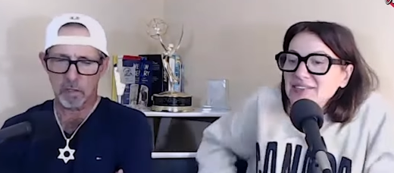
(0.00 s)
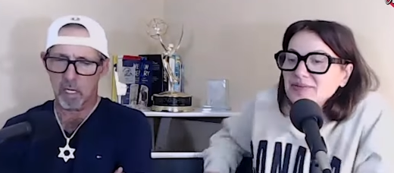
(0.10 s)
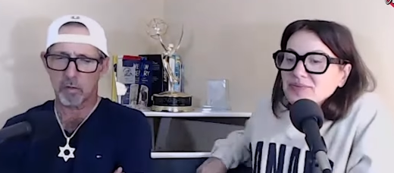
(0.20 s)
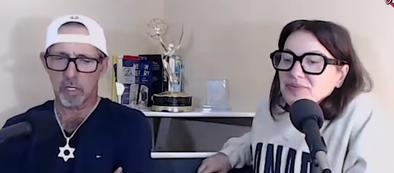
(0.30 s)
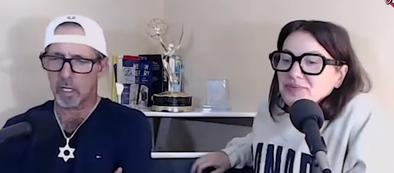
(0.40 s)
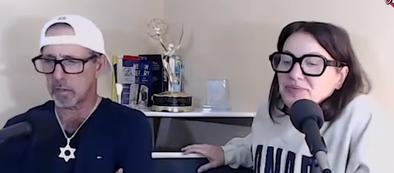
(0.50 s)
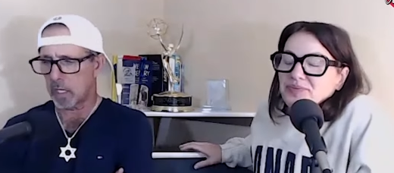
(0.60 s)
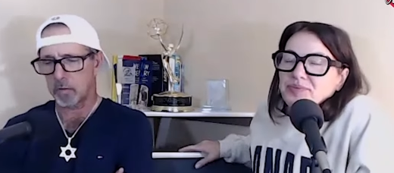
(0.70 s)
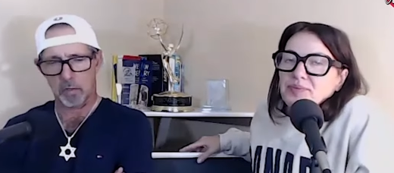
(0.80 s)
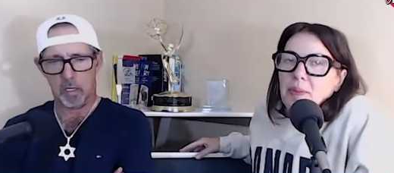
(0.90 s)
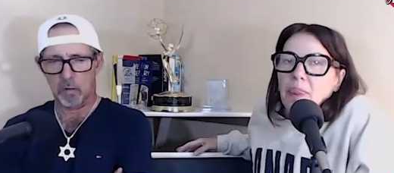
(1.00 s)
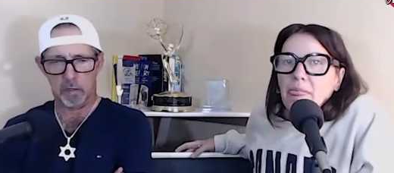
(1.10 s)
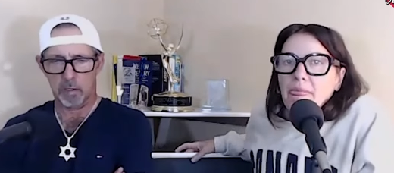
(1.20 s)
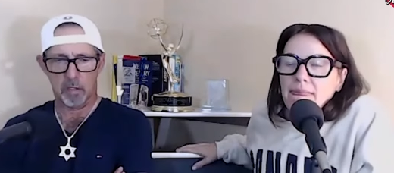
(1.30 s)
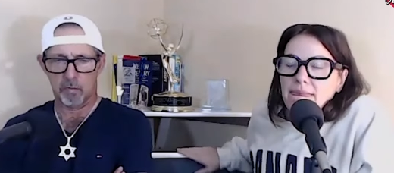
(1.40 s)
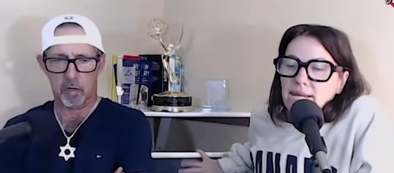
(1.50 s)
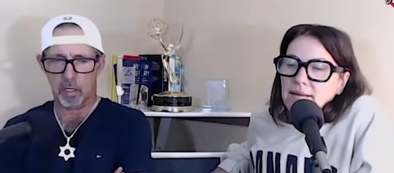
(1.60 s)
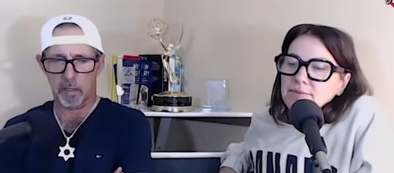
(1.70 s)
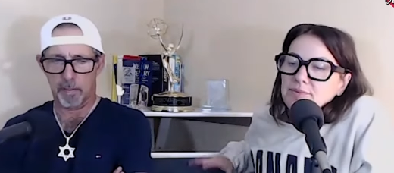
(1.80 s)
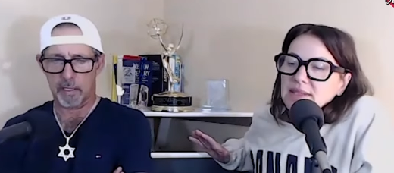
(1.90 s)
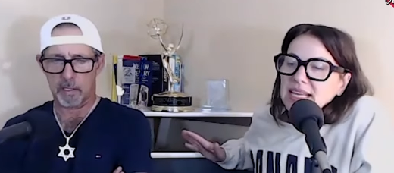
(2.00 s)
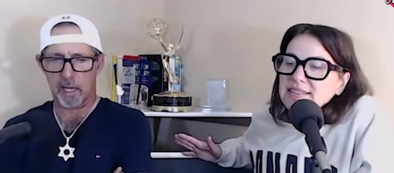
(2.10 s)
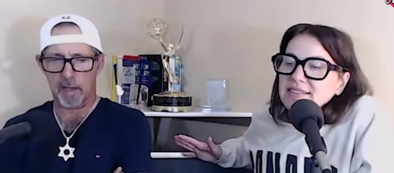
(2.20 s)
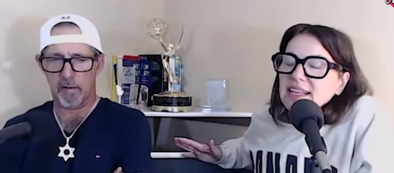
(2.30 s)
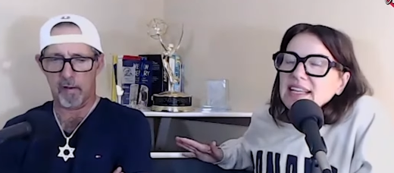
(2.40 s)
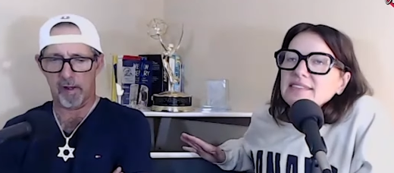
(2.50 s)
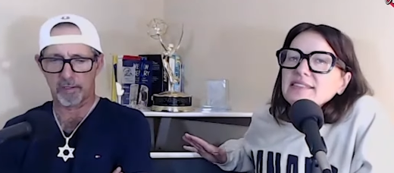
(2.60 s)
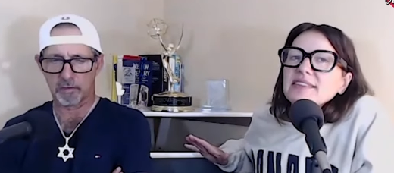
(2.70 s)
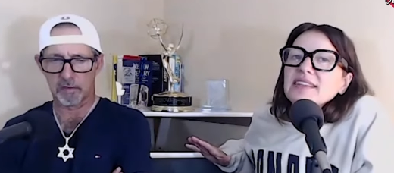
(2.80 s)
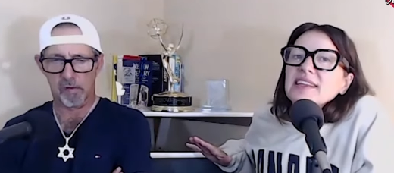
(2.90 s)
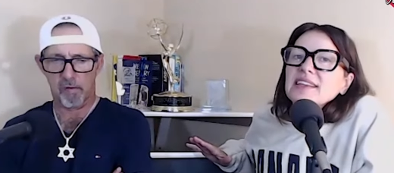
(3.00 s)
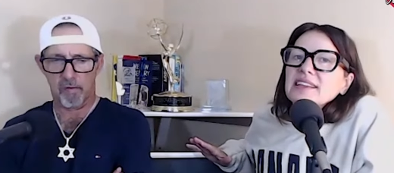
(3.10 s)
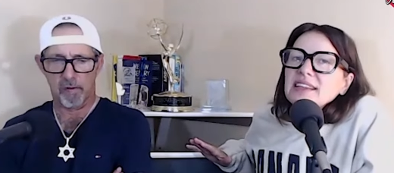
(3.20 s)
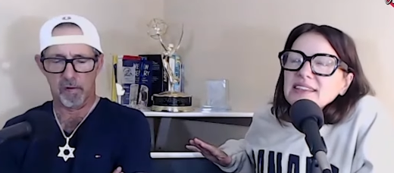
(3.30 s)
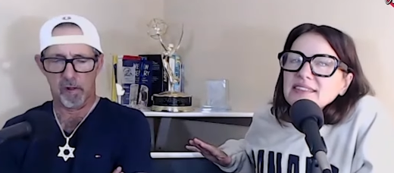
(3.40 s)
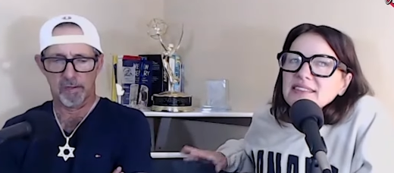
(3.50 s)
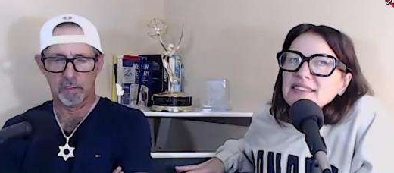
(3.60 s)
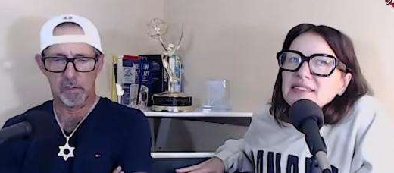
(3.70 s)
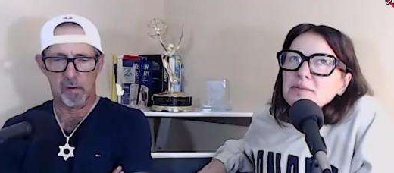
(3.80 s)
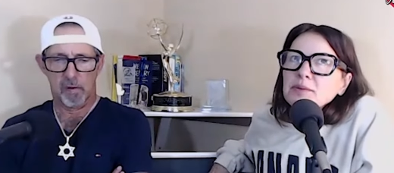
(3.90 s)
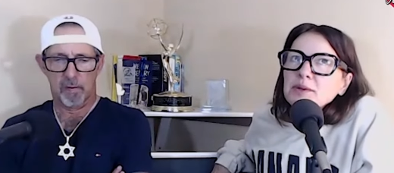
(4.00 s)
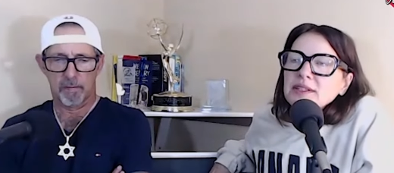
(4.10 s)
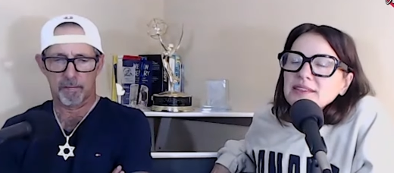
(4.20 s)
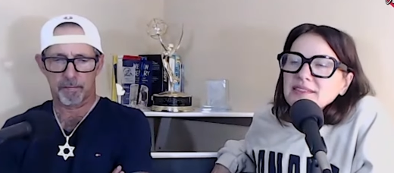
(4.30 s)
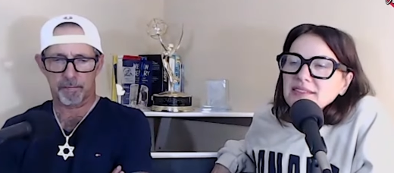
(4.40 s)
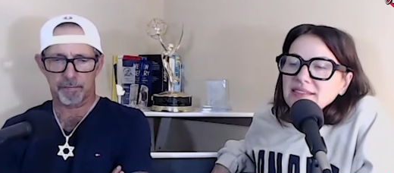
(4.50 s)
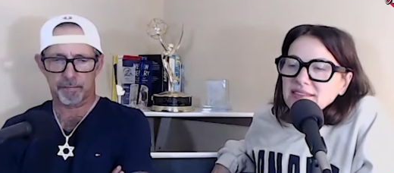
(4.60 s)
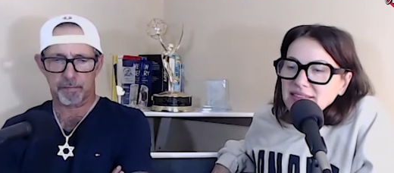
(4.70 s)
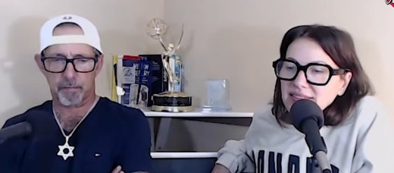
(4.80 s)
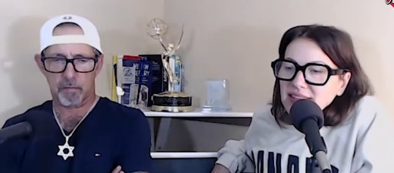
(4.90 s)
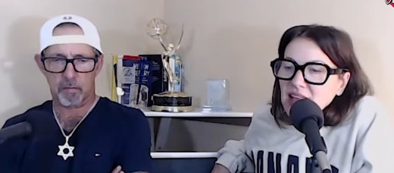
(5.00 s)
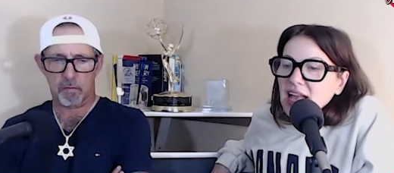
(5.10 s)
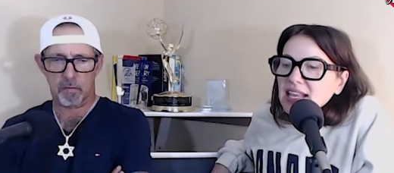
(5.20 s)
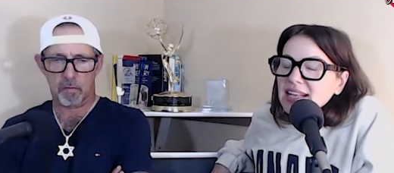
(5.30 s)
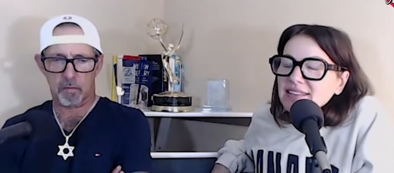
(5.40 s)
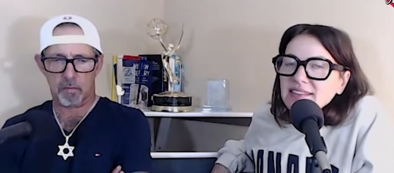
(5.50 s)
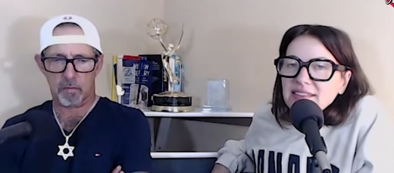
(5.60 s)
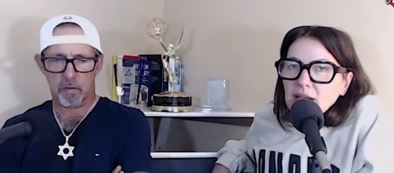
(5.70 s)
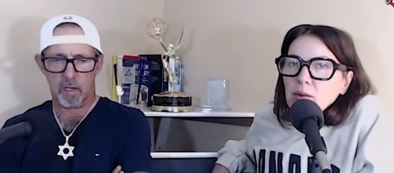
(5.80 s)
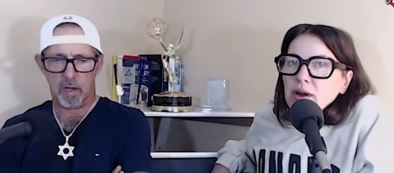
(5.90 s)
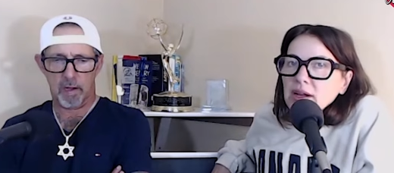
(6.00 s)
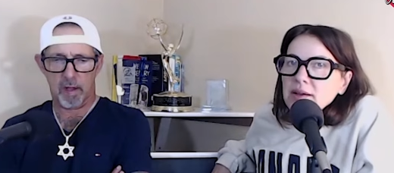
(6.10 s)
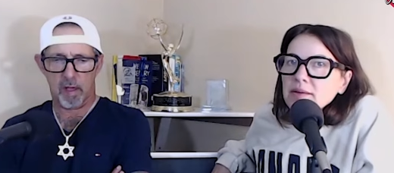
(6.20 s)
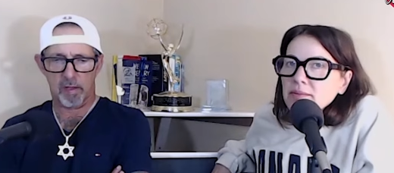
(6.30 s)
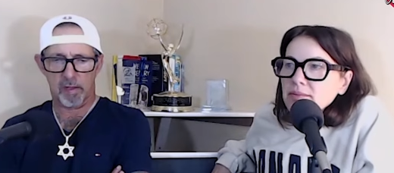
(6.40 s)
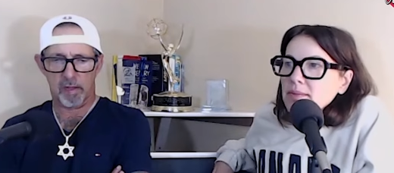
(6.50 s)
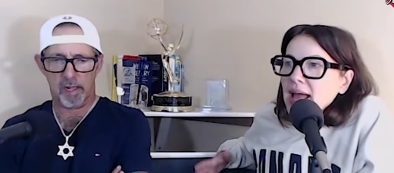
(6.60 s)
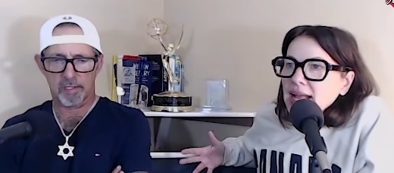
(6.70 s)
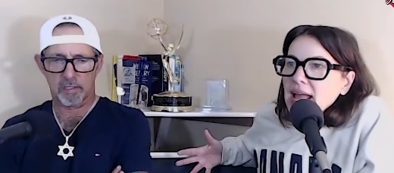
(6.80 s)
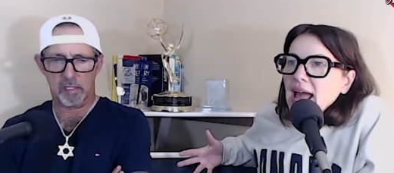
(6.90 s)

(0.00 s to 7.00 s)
Speaker 1: no no no no you're wrong about it's, that.
Speaker 2: it's it's it's a symbol that's Yes, it's like wearing a MAGA